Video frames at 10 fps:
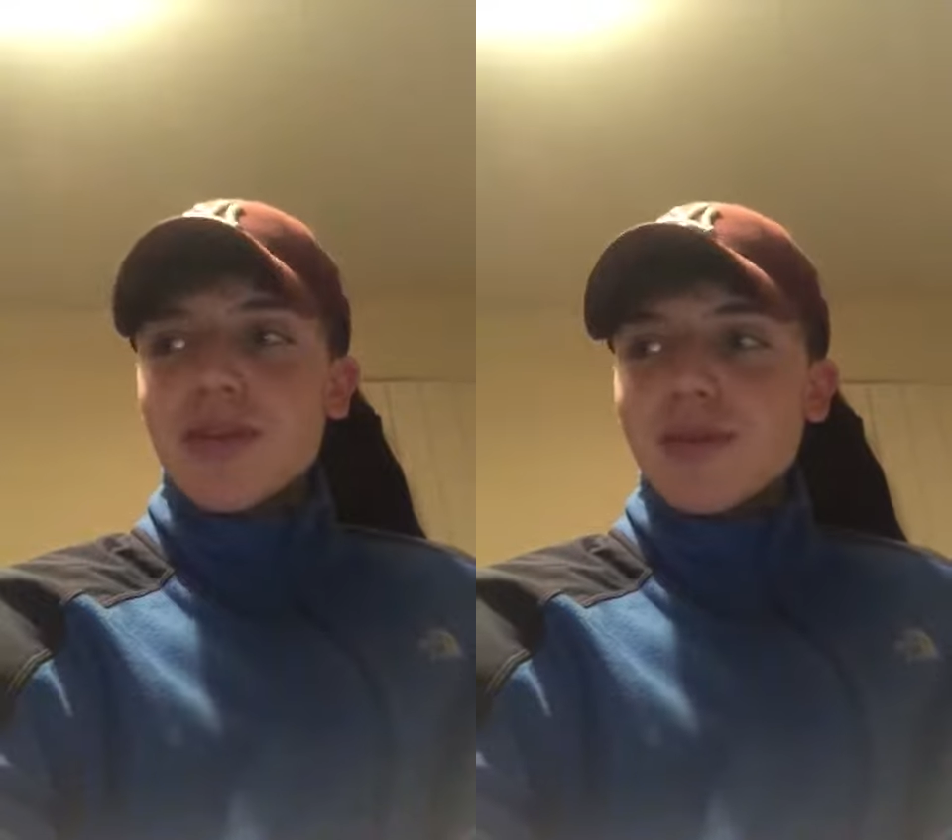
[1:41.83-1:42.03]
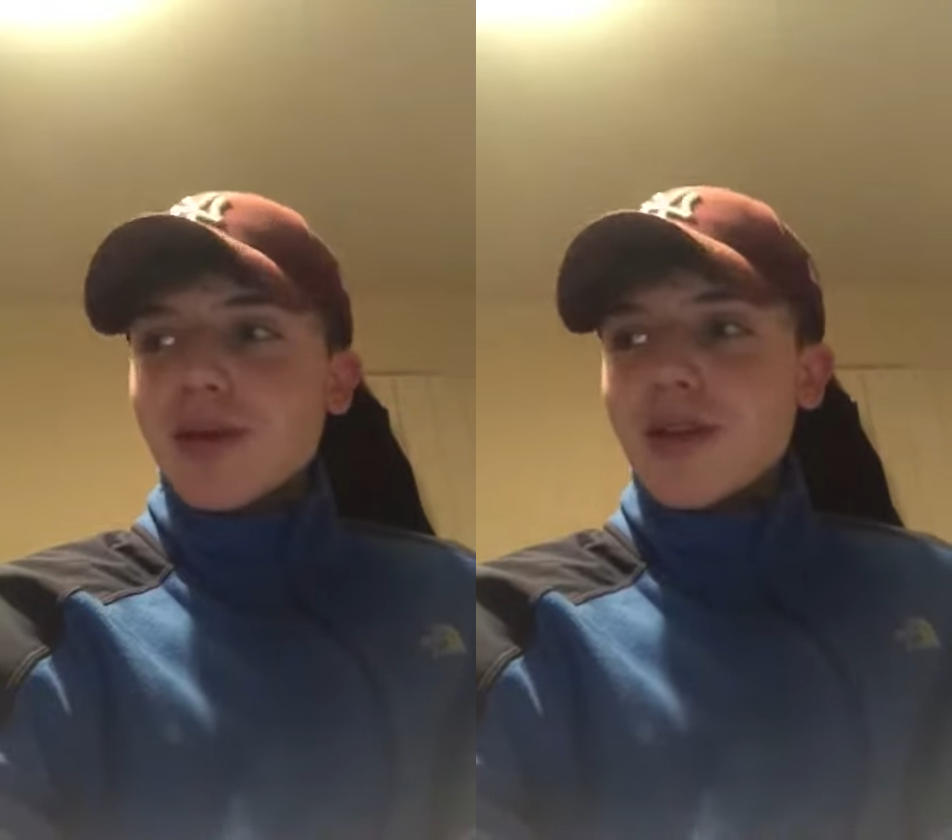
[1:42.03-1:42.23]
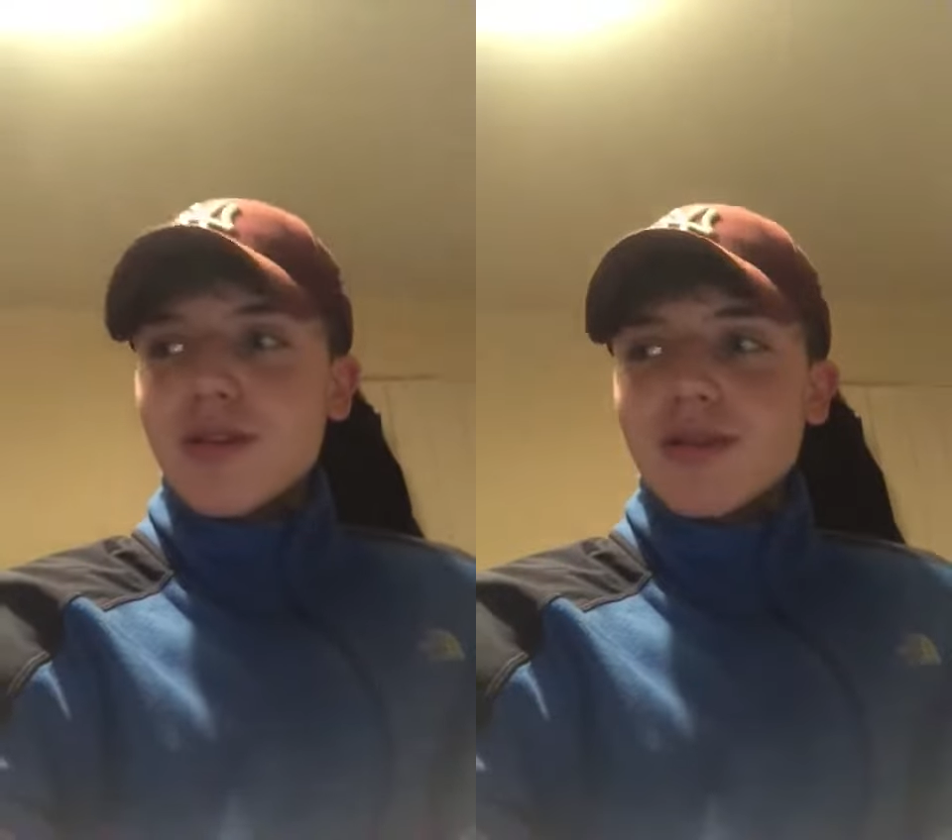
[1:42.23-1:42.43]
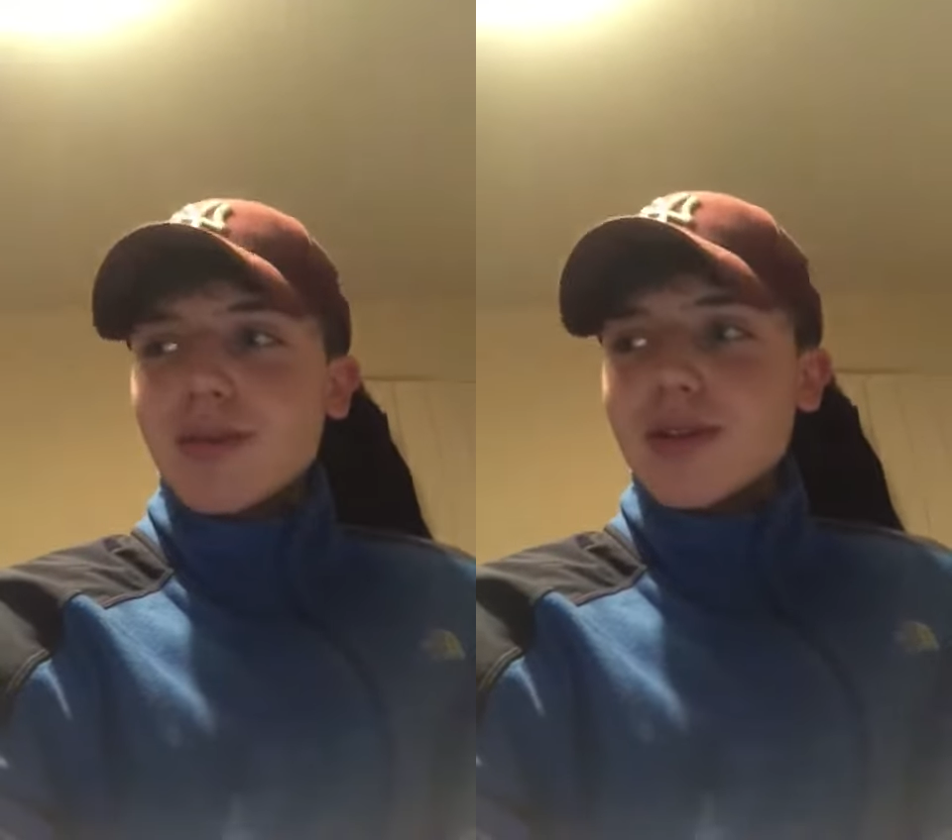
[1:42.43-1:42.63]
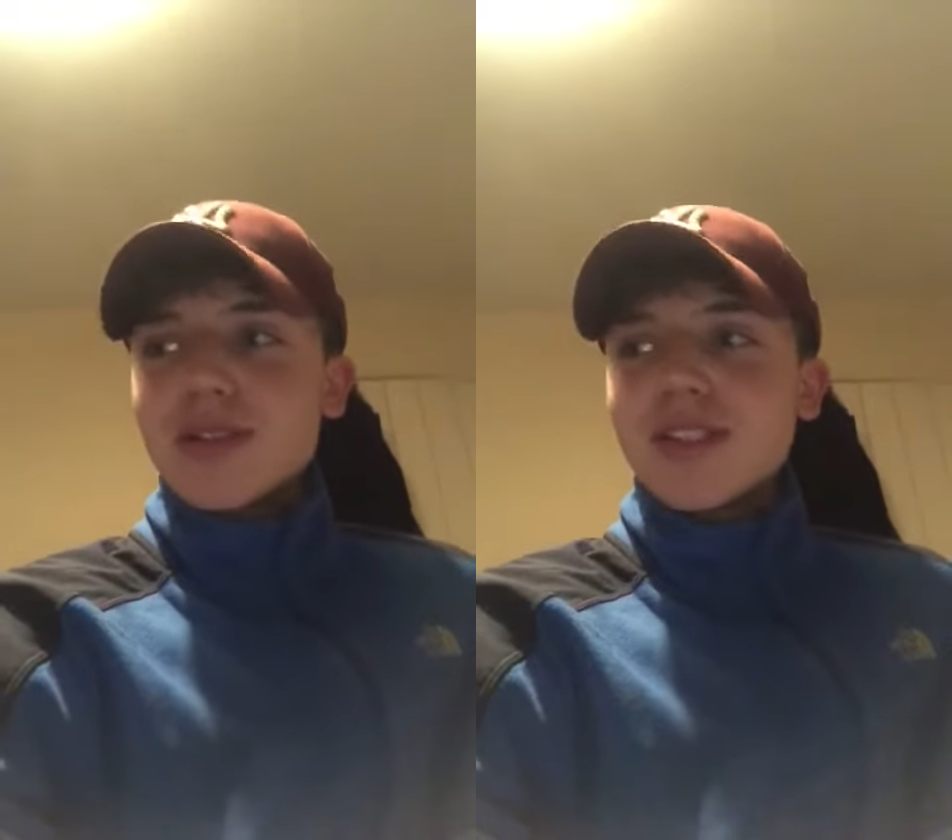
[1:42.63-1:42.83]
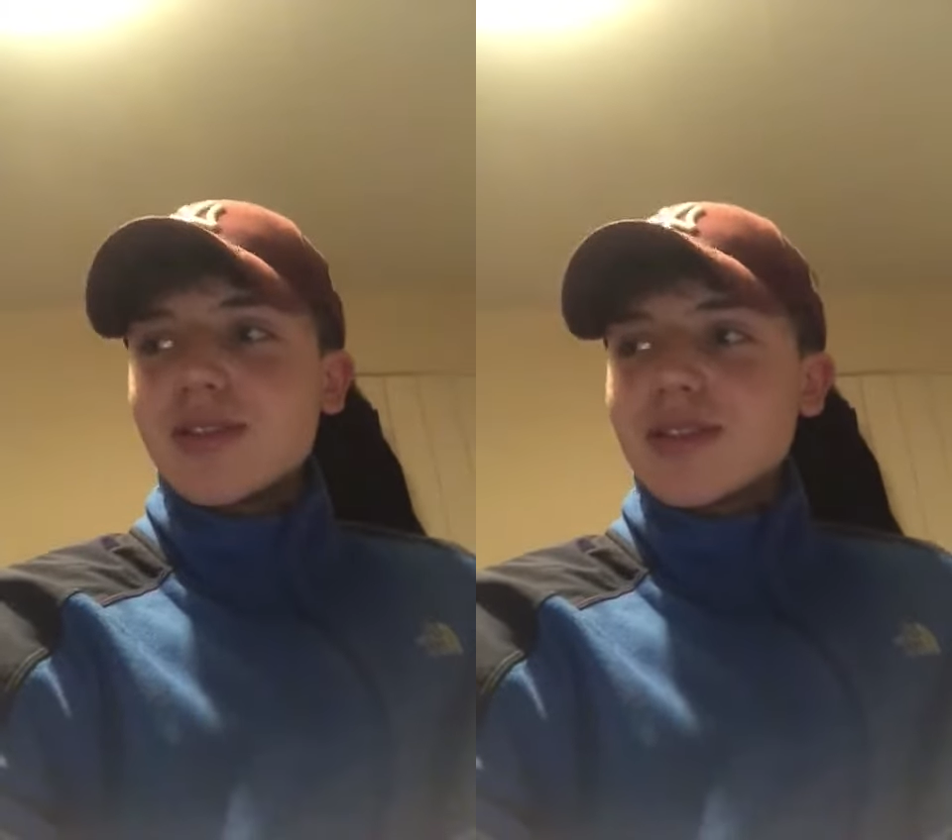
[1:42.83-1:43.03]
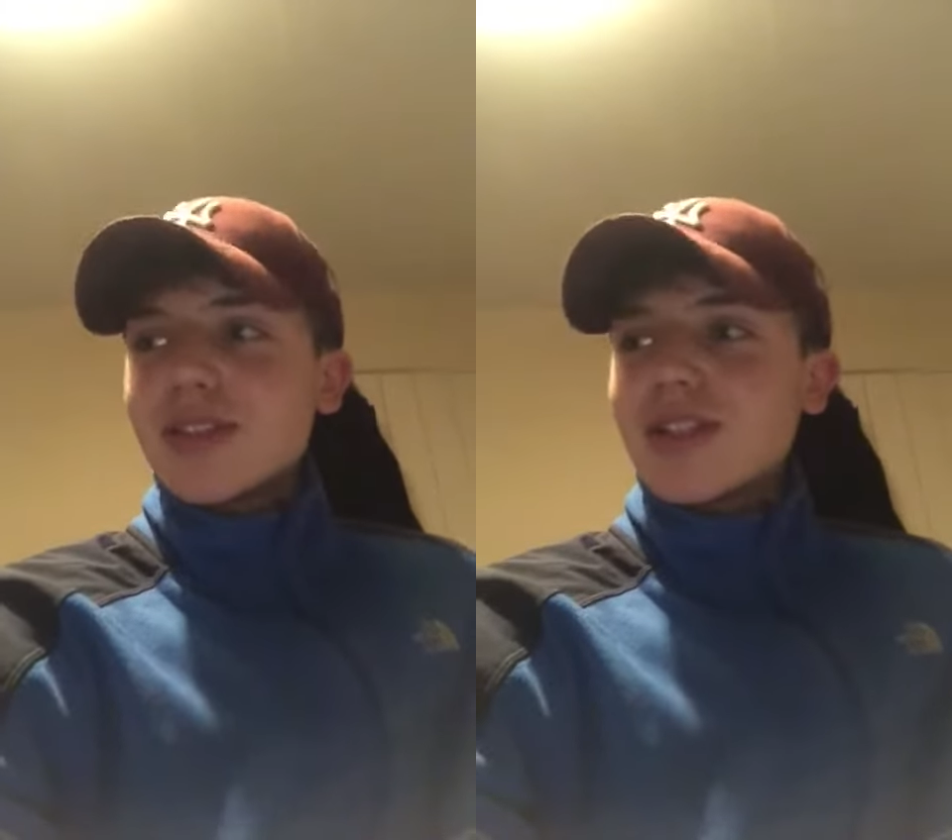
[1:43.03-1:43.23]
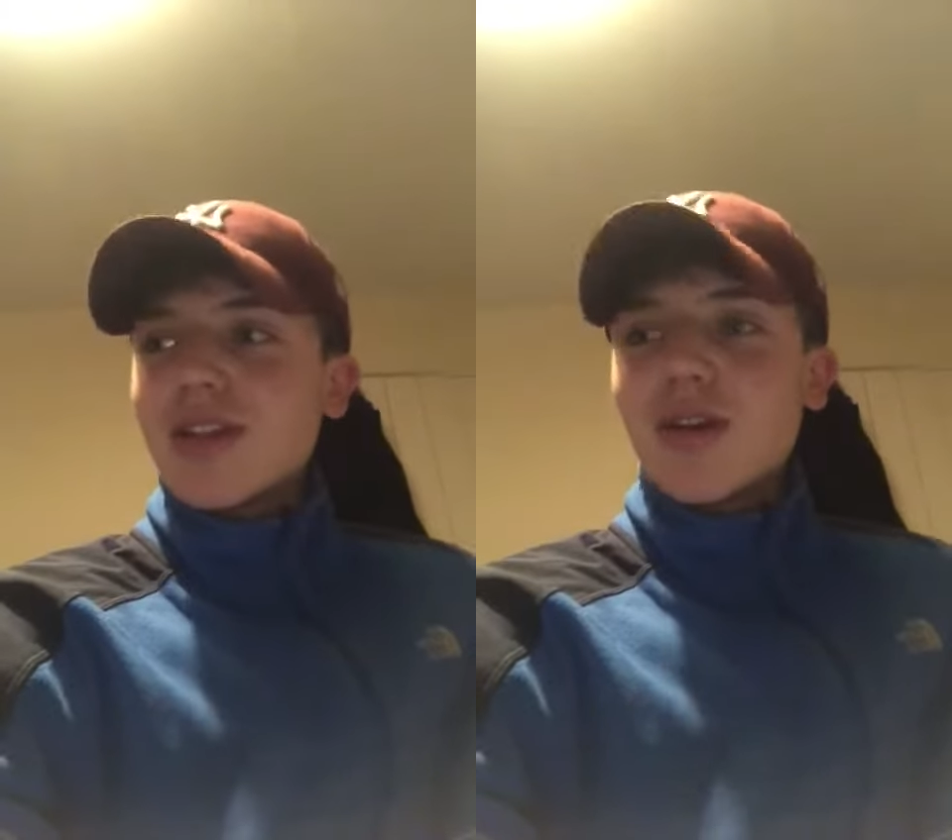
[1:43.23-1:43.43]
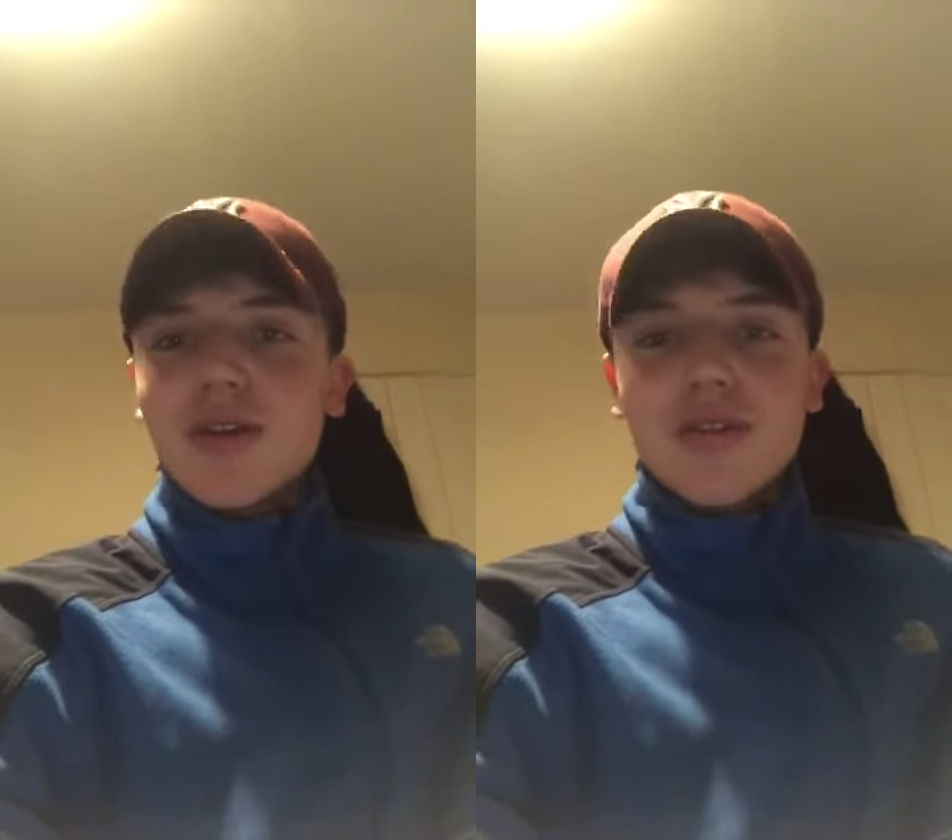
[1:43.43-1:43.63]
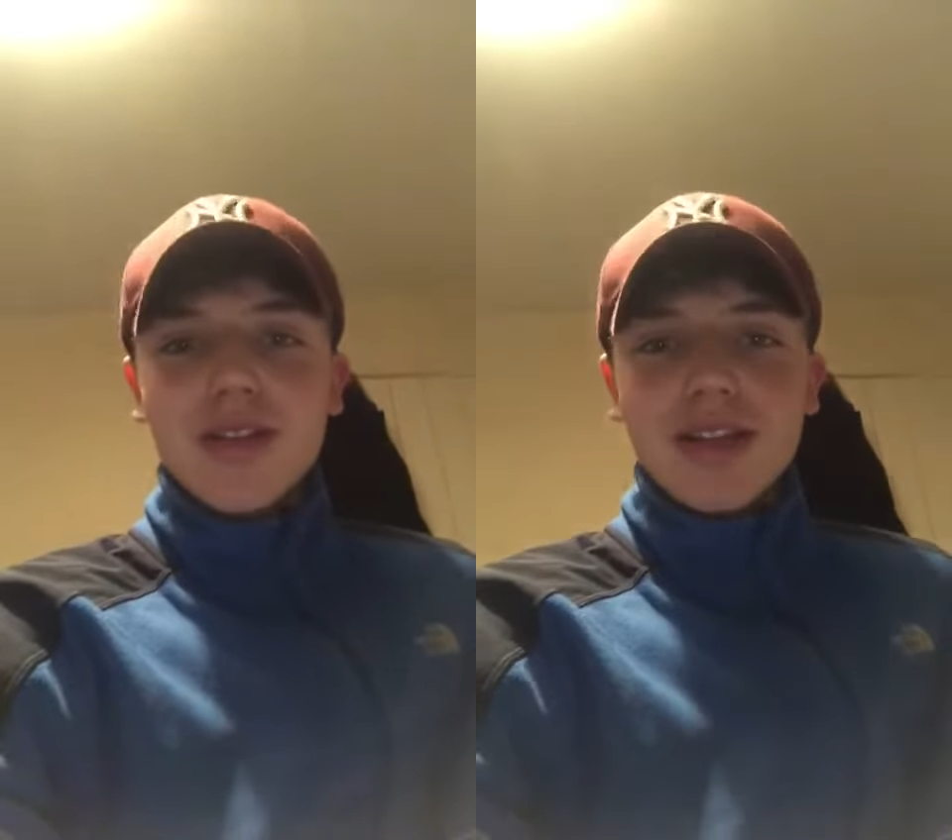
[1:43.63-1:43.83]
of putting on the blue silks of
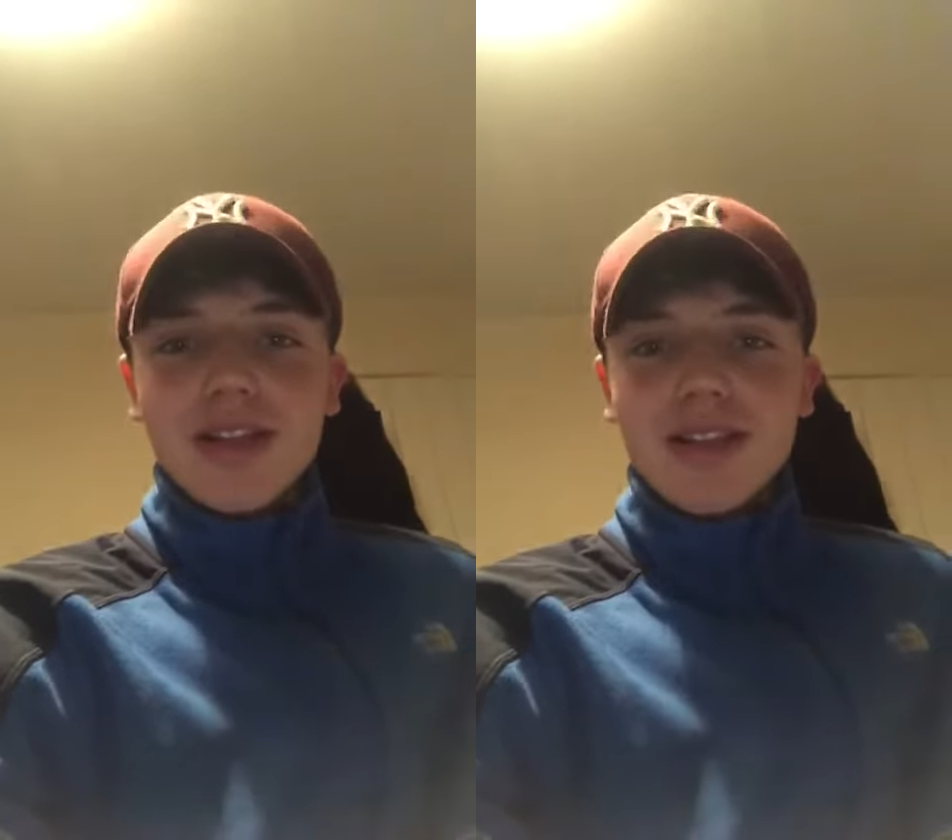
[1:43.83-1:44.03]
Godolphin and